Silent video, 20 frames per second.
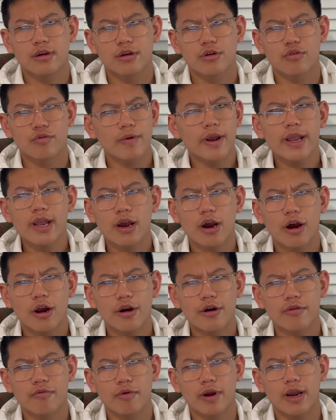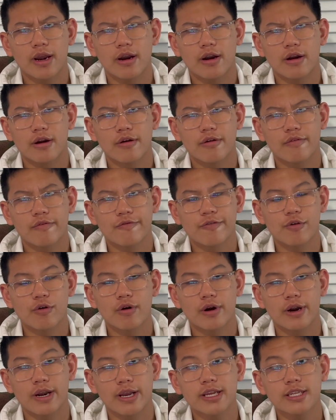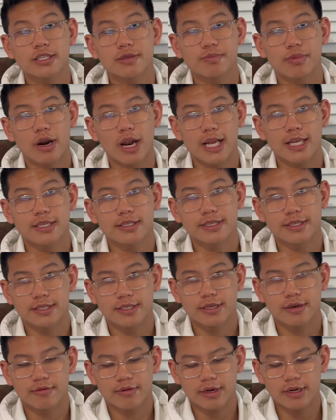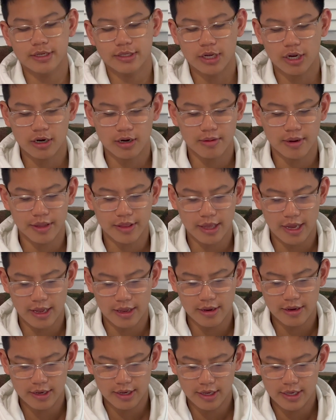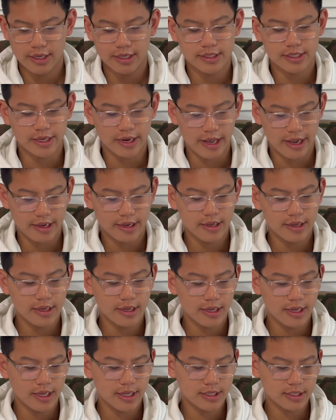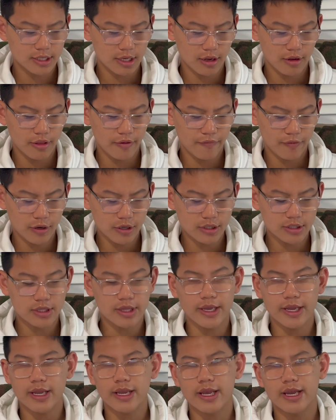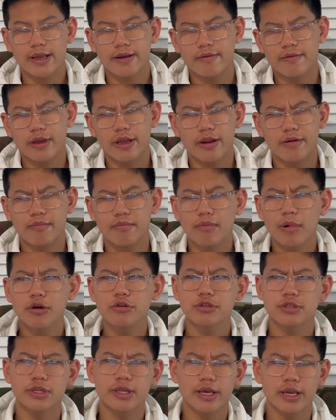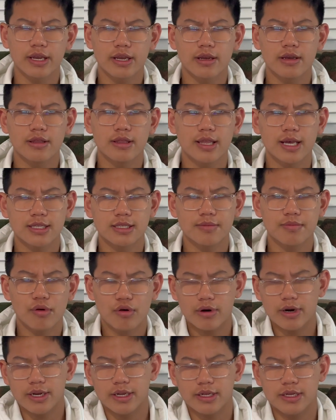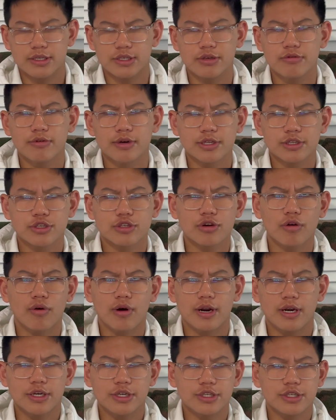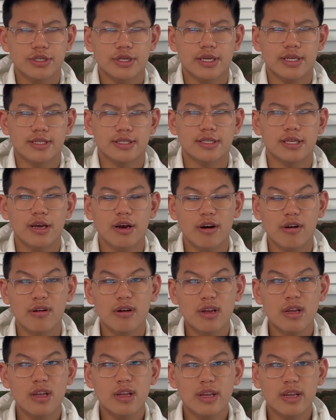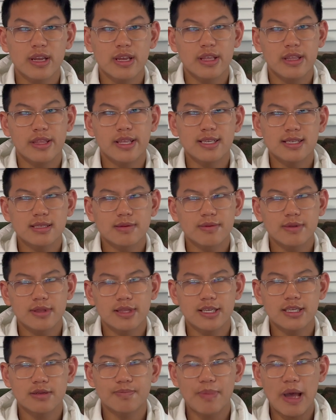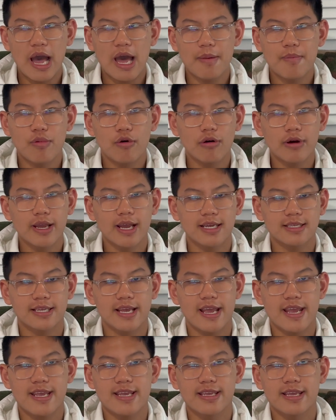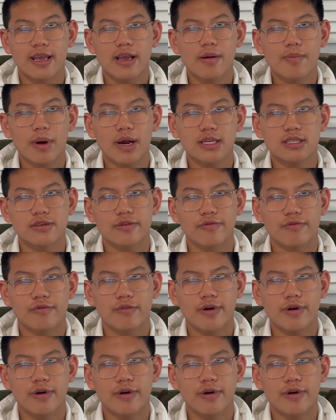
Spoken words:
great hardware for its price. And so we're going to talk about that today. And so the first thing and most thing that's important is you want storage. And so this bad boy has 8 gigabytes of